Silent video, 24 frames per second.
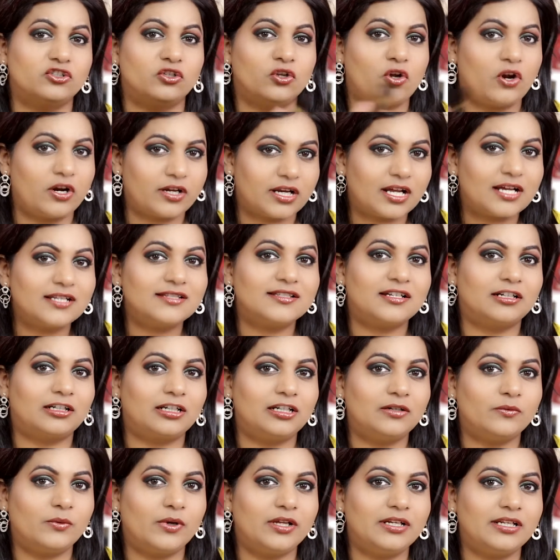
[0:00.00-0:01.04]
not a
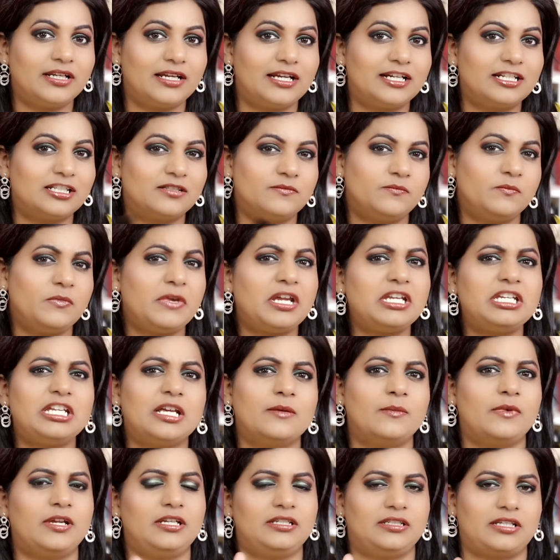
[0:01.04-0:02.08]
subtle one, it's
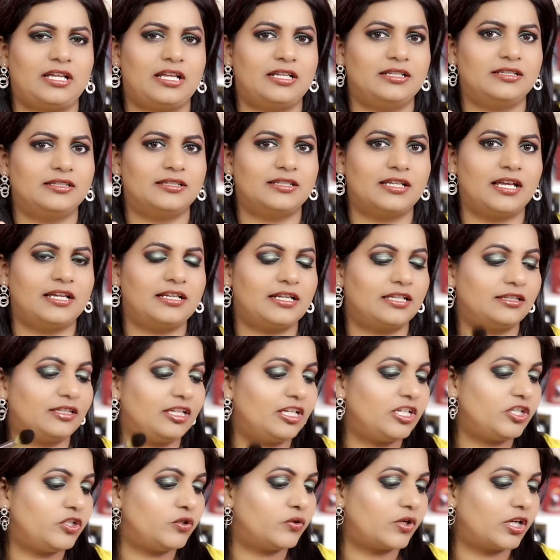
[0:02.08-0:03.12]
medium intense, and I
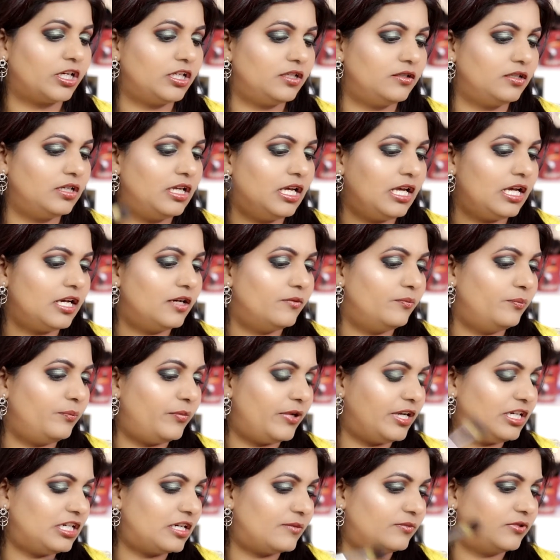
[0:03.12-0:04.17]
think you can
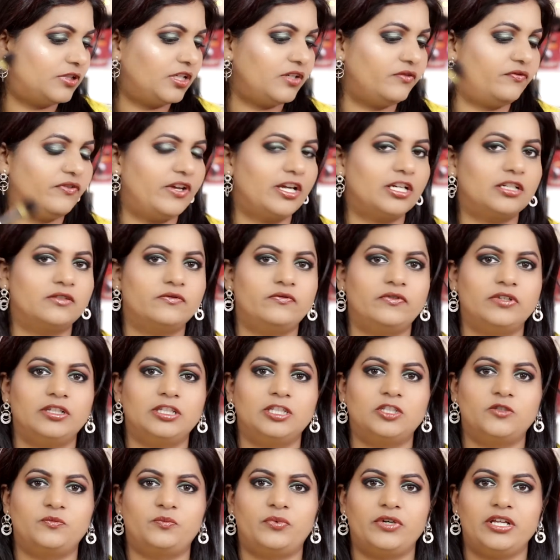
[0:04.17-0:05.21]
build up the effect
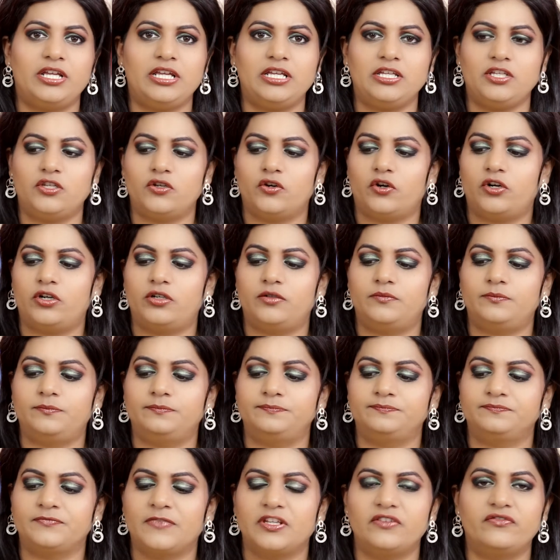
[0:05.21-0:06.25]
with spraying your
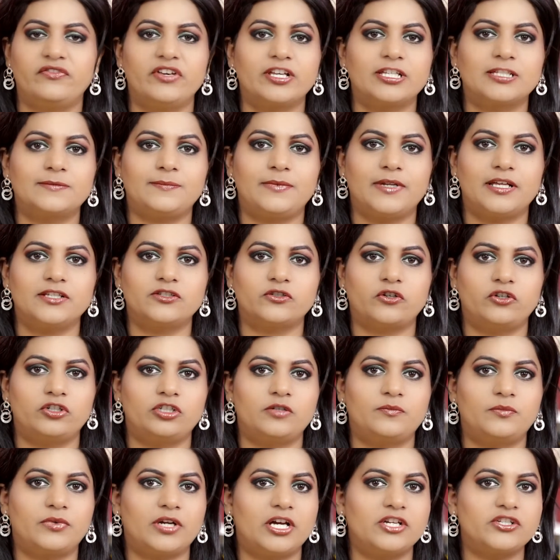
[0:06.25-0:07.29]
Fix Plus on
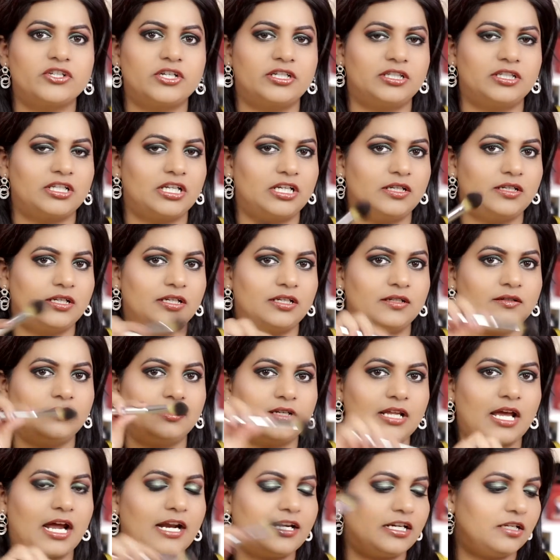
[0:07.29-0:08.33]
your brush and then
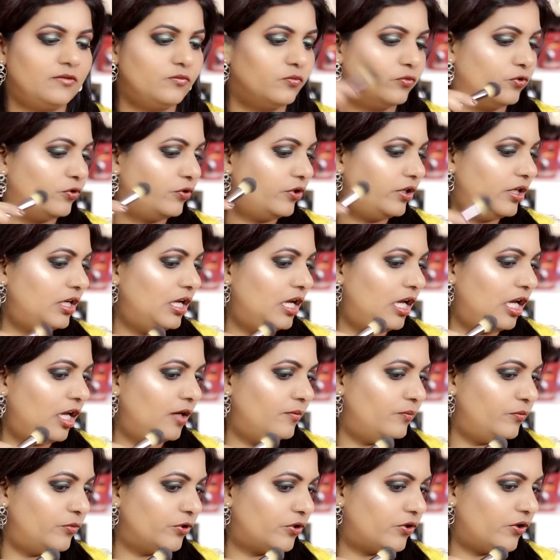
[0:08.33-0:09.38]
adding more,
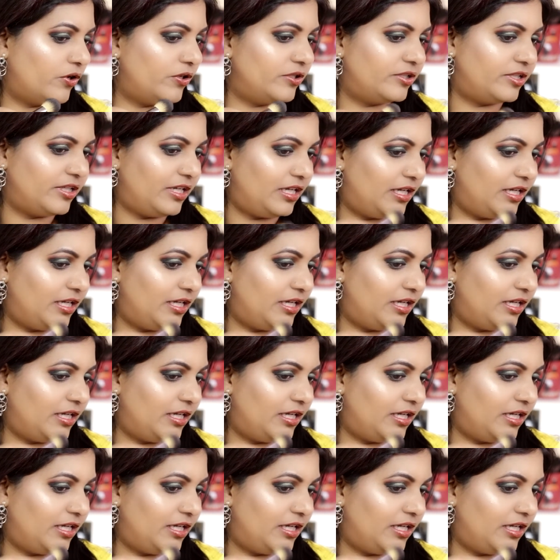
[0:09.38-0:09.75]
because